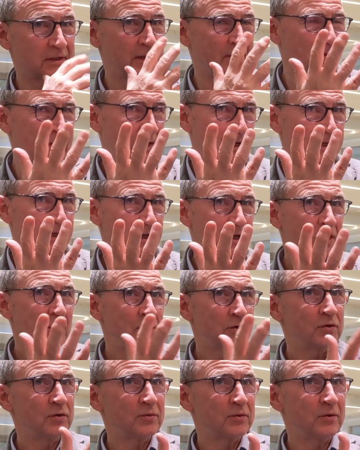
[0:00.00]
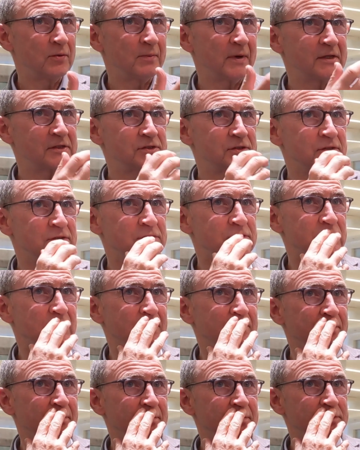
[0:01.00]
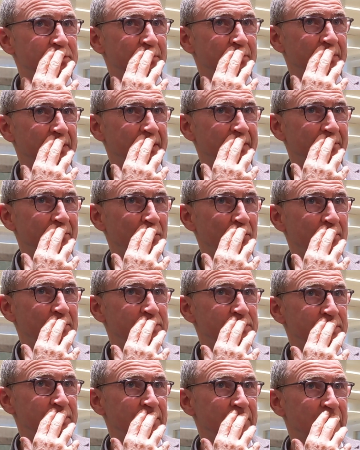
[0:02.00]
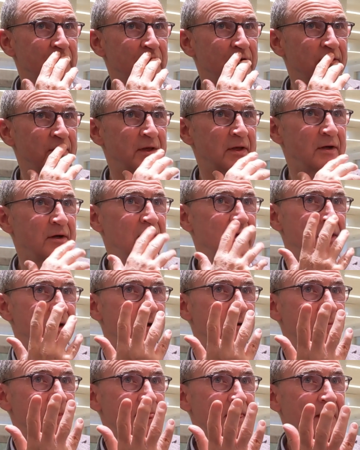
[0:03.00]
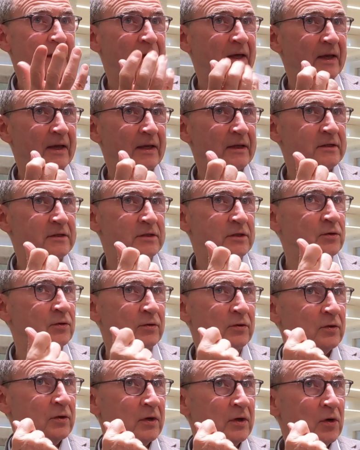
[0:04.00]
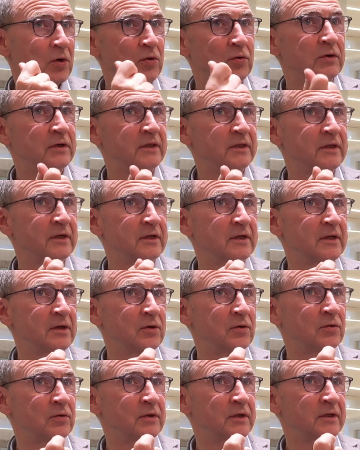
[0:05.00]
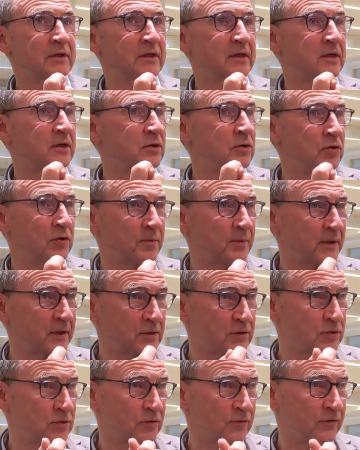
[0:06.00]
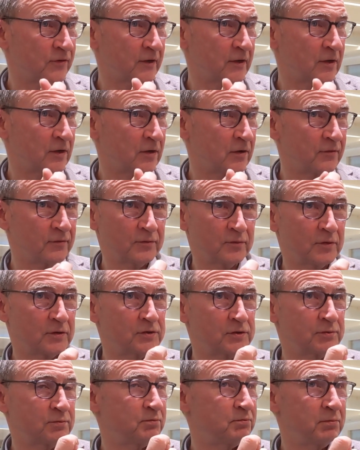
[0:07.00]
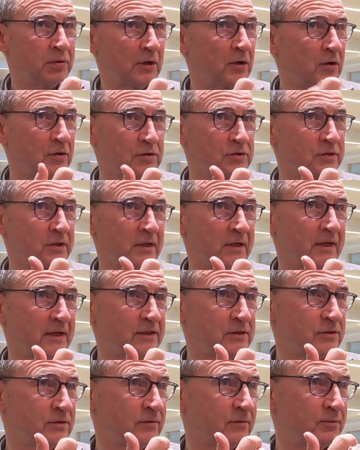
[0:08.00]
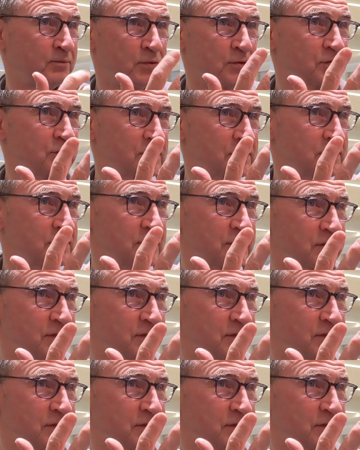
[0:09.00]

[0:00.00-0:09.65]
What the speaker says: I mean, you mentioned some great moments in your career, and I had, holding the European trophy aloft, which belongs to the likes of Puskas, Di